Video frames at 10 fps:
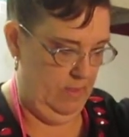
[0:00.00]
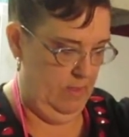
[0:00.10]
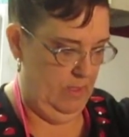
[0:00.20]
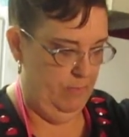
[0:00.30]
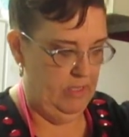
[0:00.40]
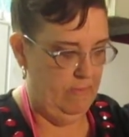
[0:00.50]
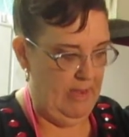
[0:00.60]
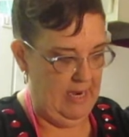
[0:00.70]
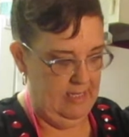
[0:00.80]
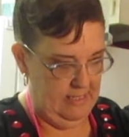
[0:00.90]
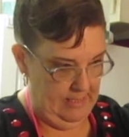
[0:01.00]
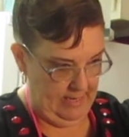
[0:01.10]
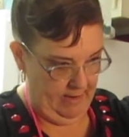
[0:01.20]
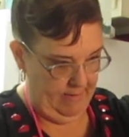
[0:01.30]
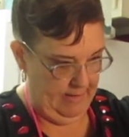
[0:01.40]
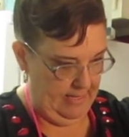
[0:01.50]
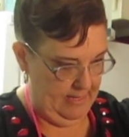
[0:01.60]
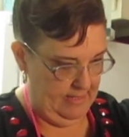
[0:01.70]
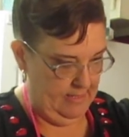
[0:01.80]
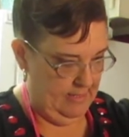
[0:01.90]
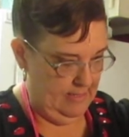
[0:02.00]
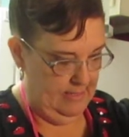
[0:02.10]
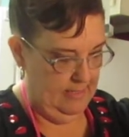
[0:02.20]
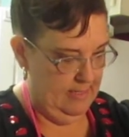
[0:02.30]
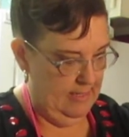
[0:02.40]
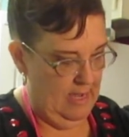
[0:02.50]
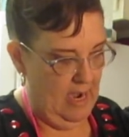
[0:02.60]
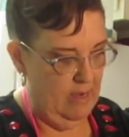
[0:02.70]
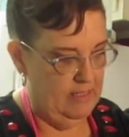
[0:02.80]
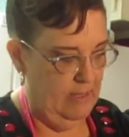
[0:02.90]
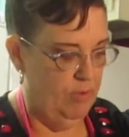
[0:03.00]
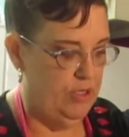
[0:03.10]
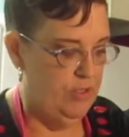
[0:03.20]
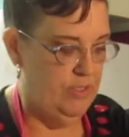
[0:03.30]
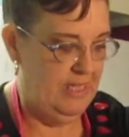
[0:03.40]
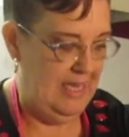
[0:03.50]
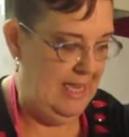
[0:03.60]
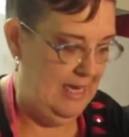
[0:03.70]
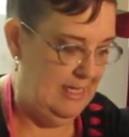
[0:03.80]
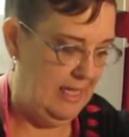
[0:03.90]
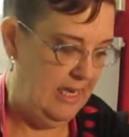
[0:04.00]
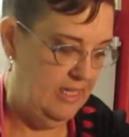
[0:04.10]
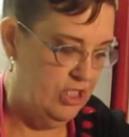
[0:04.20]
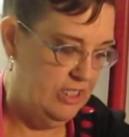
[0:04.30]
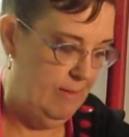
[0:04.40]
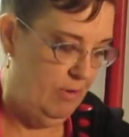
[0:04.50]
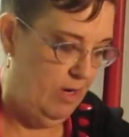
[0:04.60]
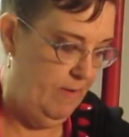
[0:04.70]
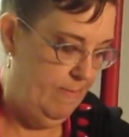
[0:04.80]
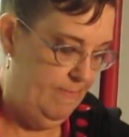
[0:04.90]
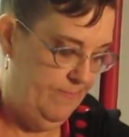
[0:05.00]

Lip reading: You're gonna put the patties in there, and I'd say reduce the heat and let it simmer